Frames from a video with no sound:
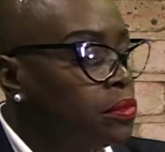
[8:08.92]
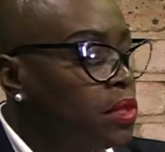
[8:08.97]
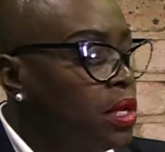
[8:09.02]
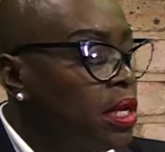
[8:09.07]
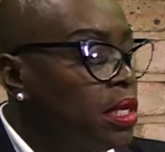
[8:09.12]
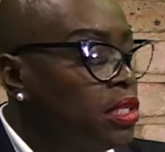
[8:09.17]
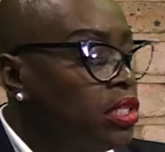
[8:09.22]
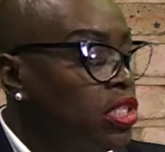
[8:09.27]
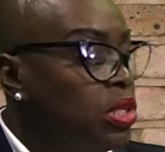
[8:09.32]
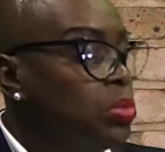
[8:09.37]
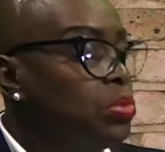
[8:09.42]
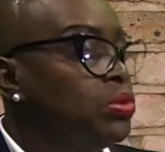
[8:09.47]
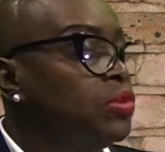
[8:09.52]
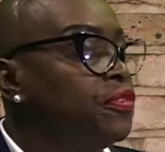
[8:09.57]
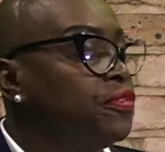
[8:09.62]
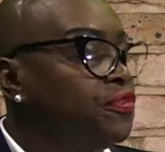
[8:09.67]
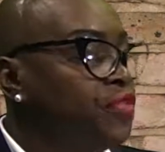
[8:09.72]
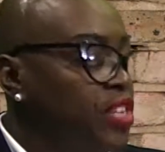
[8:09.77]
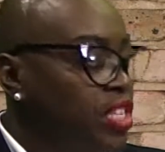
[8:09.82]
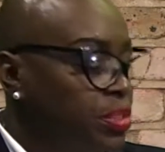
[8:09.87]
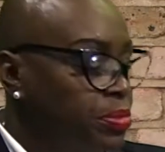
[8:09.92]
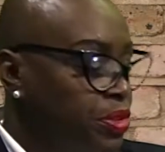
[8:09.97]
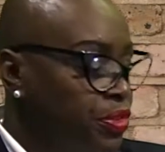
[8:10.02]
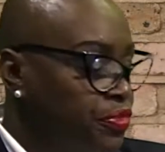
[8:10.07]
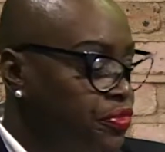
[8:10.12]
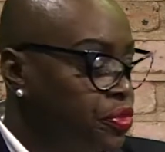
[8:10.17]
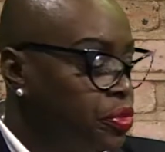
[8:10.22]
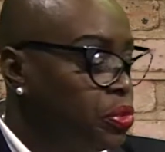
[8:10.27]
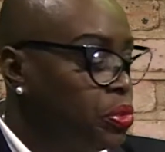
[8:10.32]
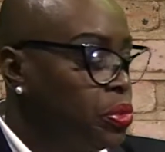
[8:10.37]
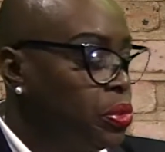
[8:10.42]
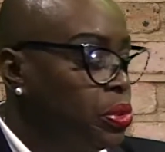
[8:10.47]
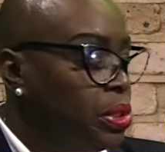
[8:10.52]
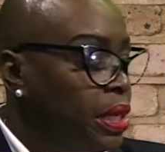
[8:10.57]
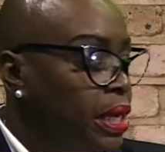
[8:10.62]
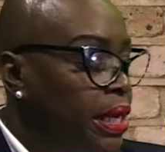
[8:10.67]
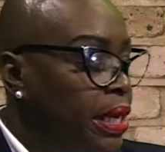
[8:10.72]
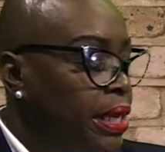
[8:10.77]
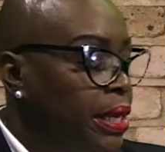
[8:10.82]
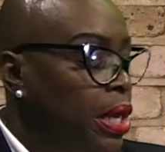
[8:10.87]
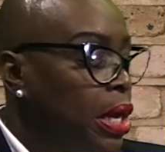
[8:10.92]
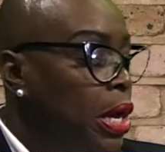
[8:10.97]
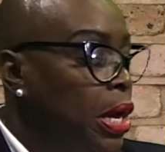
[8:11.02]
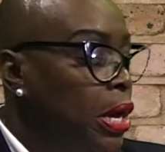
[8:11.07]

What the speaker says: And she would fix me food, and